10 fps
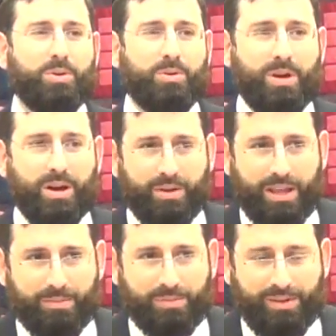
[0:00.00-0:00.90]
who uh, we
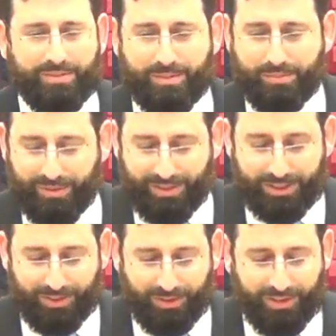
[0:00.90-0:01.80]
had the
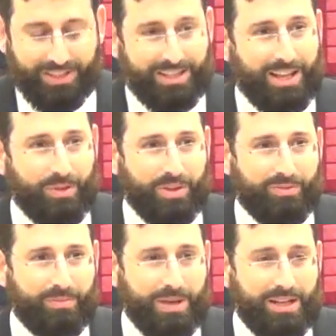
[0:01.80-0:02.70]
privilege of learning together
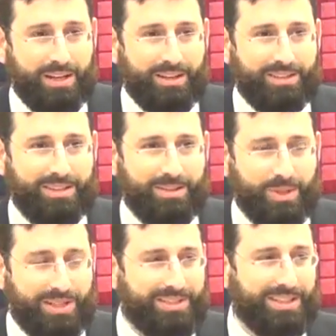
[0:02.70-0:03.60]
with for many years,
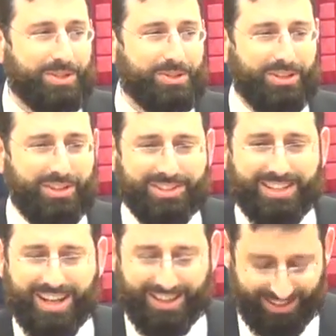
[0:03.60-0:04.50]
and we continue to learn
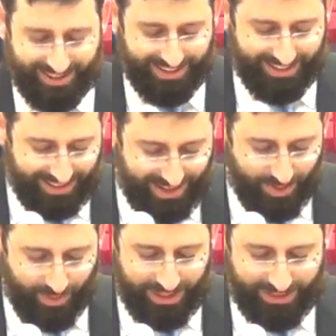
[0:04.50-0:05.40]
together
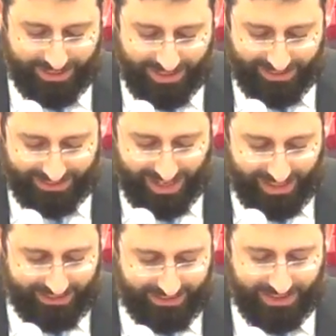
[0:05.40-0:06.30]
when he's in the
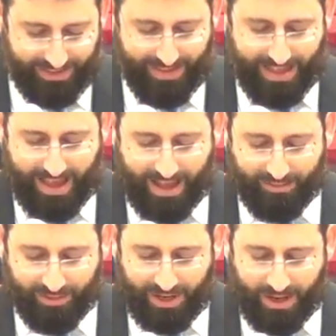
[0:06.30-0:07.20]
States,
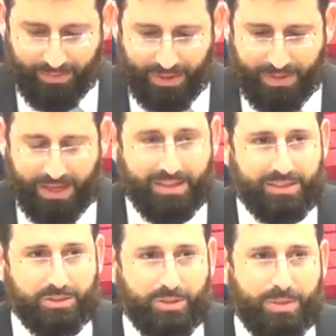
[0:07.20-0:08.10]
and for helping make
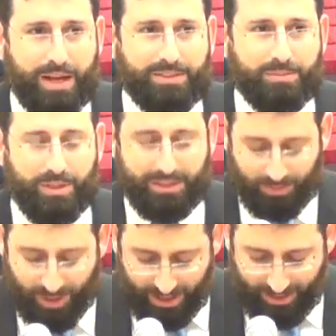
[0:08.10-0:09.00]
this trip possible
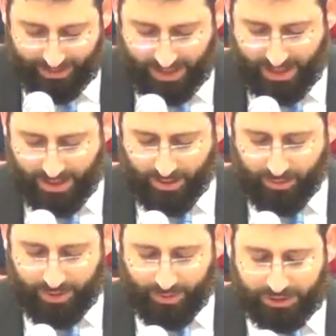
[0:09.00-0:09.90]
as well.
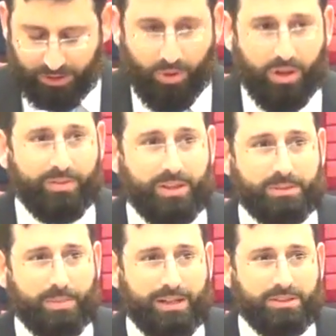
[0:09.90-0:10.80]
We wish all of our
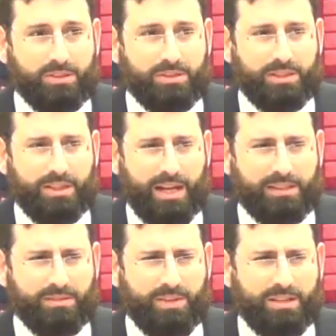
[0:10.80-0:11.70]
sponsors.
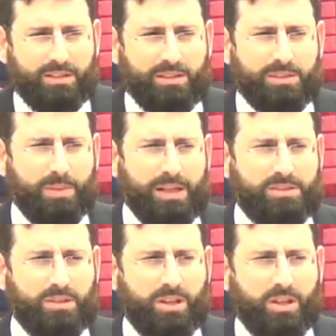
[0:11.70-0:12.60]
Tonight's event is
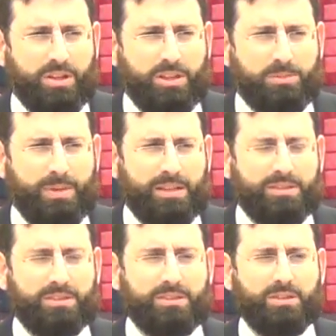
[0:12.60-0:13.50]
sponsored Lila
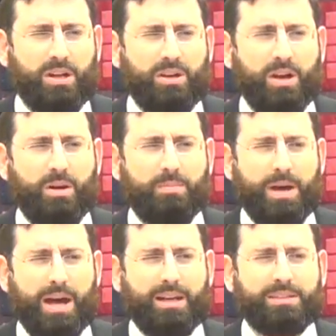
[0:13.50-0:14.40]
Nishmas Sarah
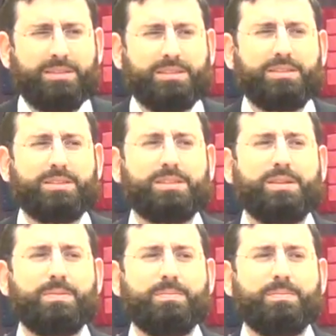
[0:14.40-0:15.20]
Bas